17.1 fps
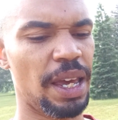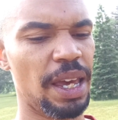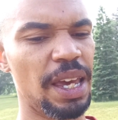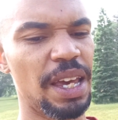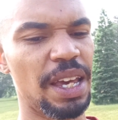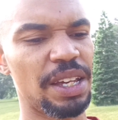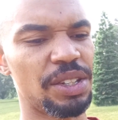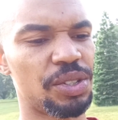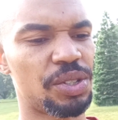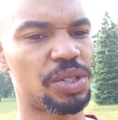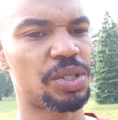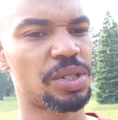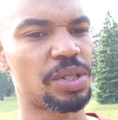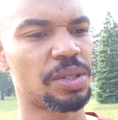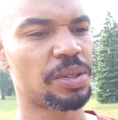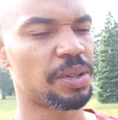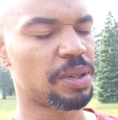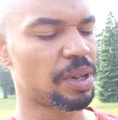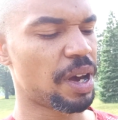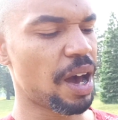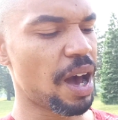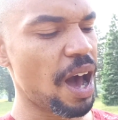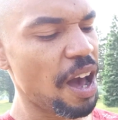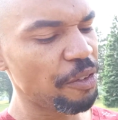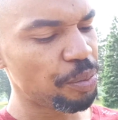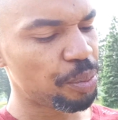Is
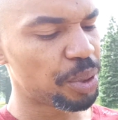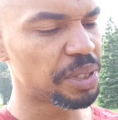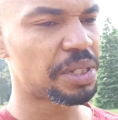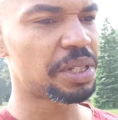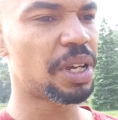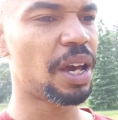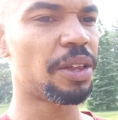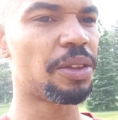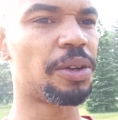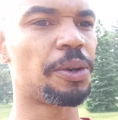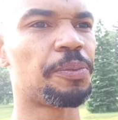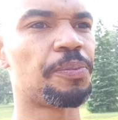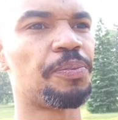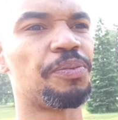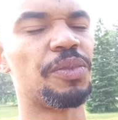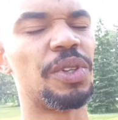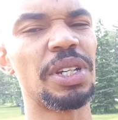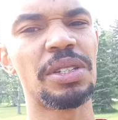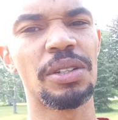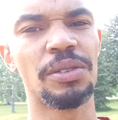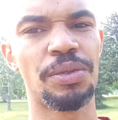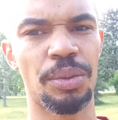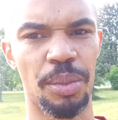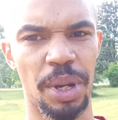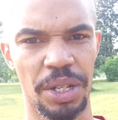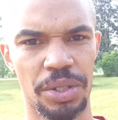I've put together this
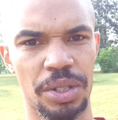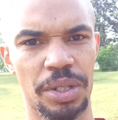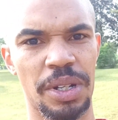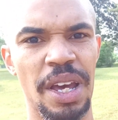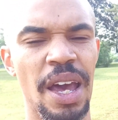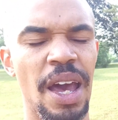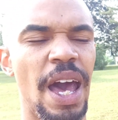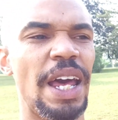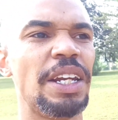information,